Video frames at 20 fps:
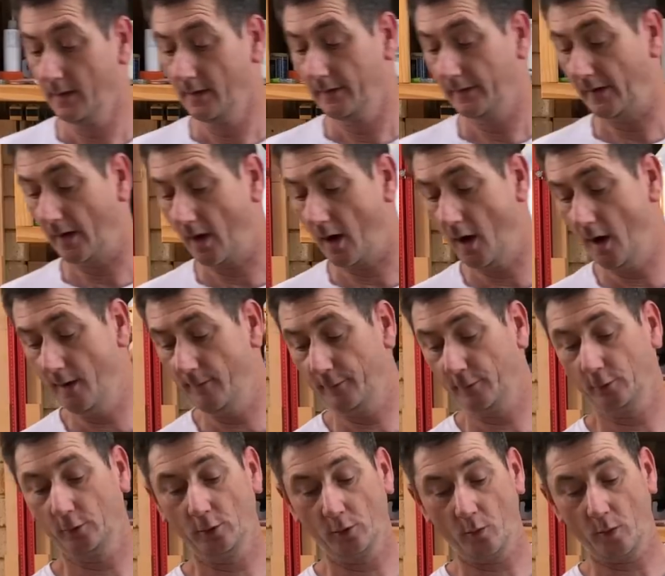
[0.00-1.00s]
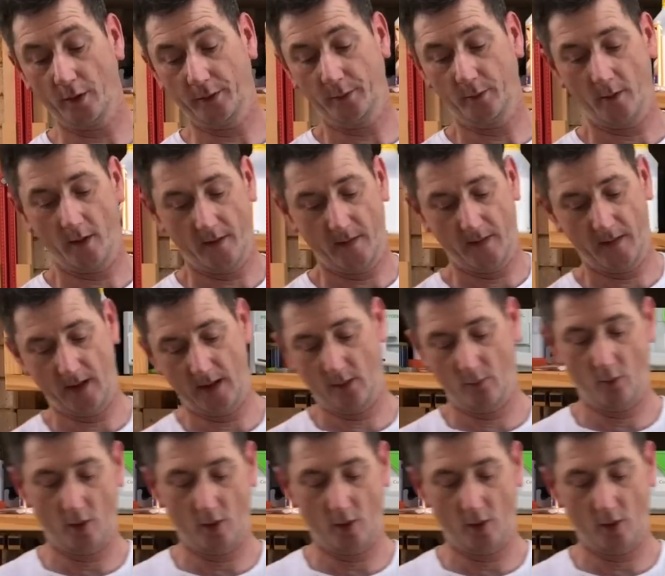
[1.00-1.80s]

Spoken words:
So overall, what do I think?